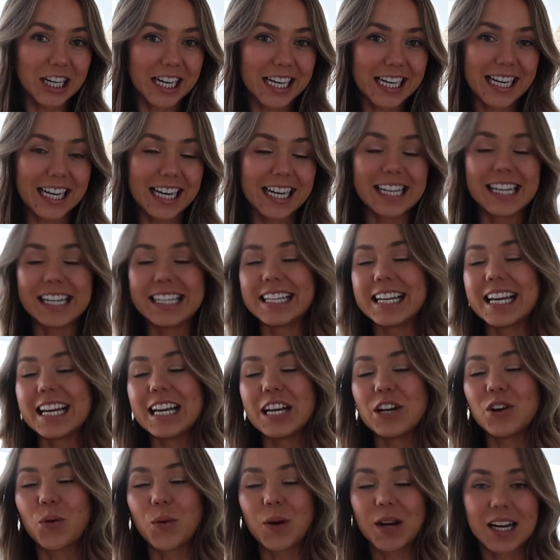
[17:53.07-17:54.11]
And
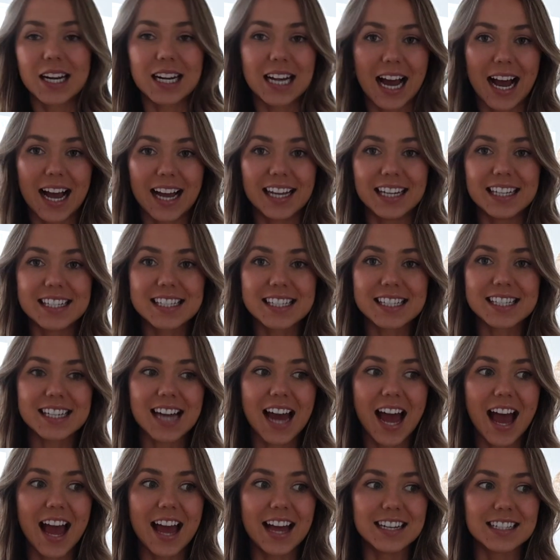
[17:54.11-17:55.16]
getting organized,
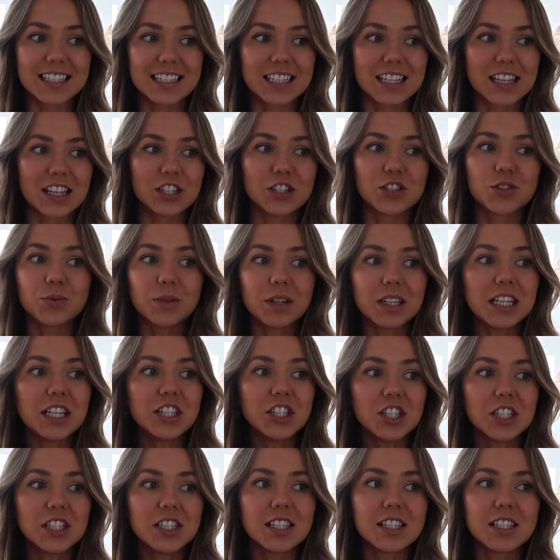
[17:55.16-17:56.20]
and there's really
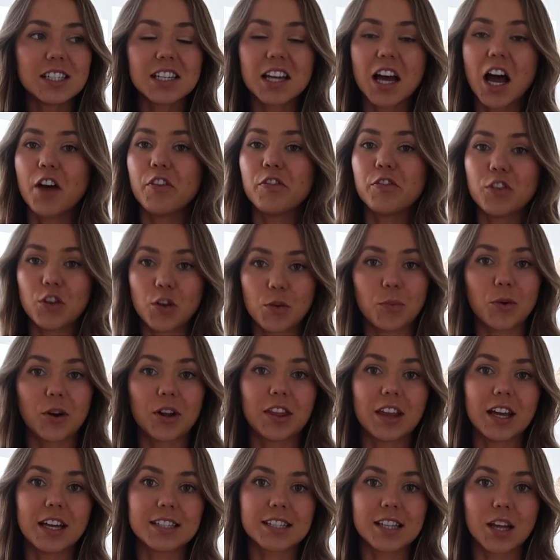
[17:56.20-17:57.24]
just a few more
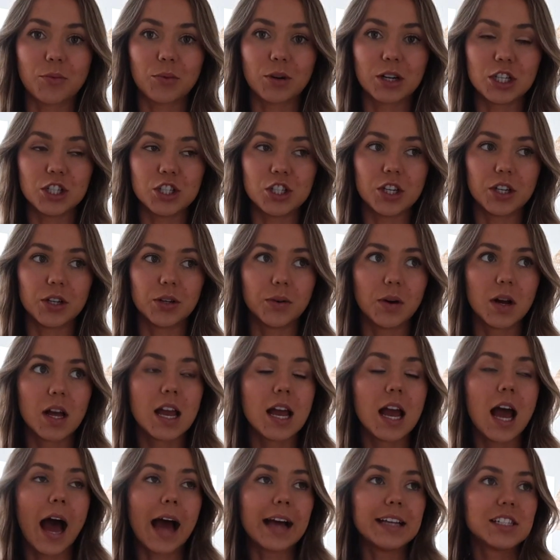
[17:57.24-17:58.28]
things I want to do.
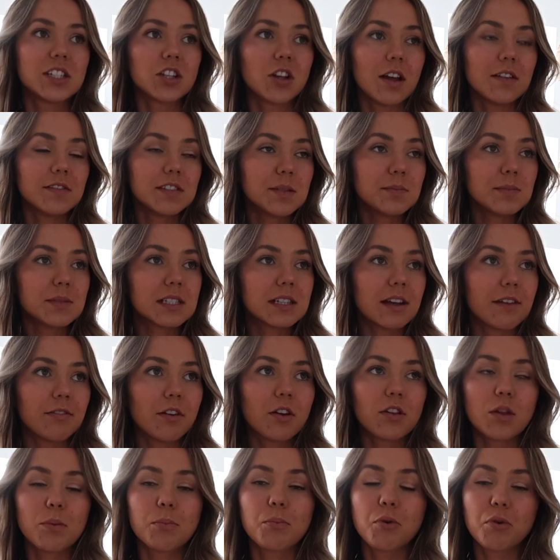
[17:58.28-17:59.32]
I still have some stuff
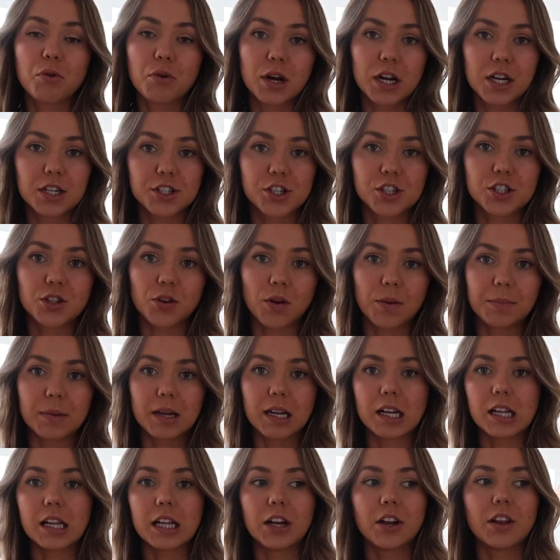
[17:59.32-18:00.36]
on the porch, so I'm
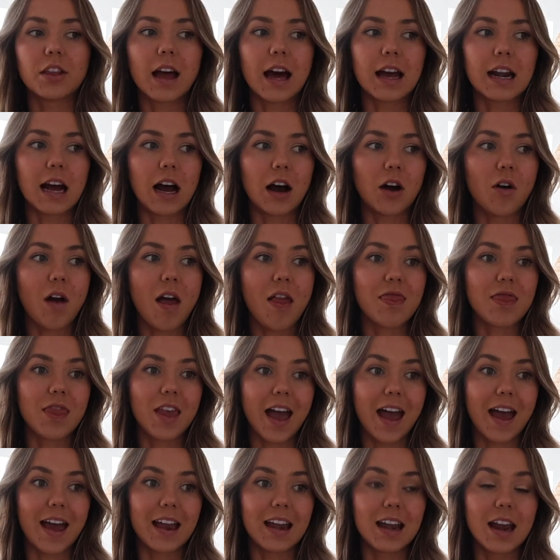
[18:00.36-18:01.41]
going to clear that out, and
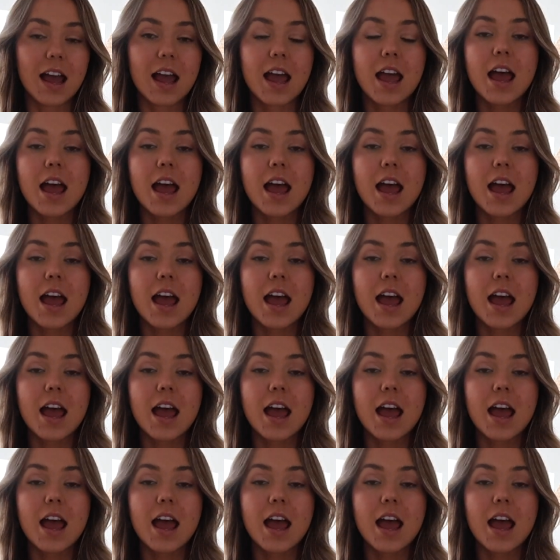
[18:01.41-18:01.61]
then